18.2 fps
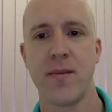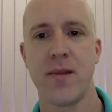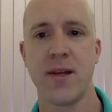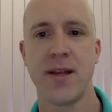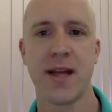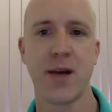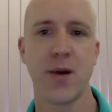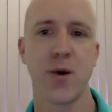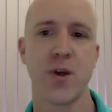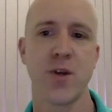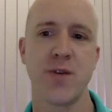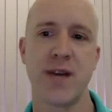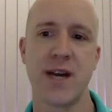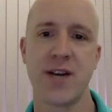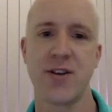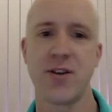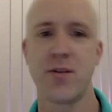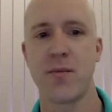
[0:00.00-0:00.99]
And that course of
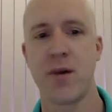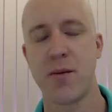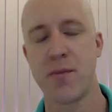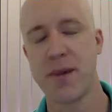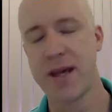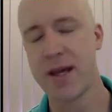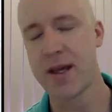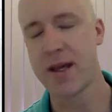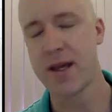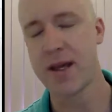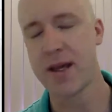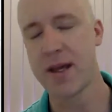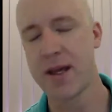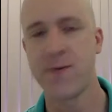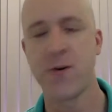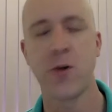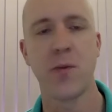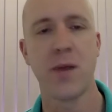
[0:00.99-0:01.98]
action might be you uh, know,
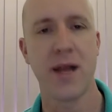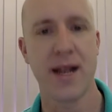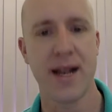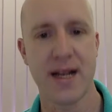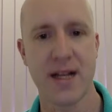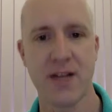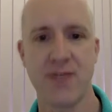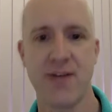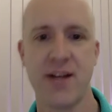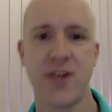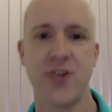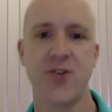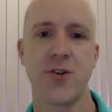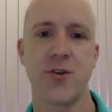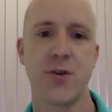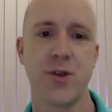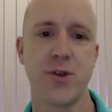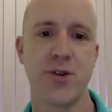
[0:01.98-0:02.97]
formally an
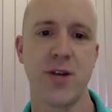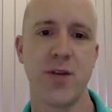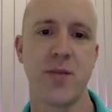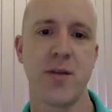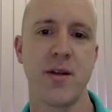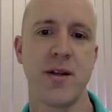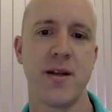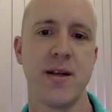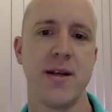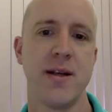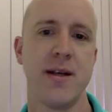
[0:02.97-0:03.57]
intervention or a treatment.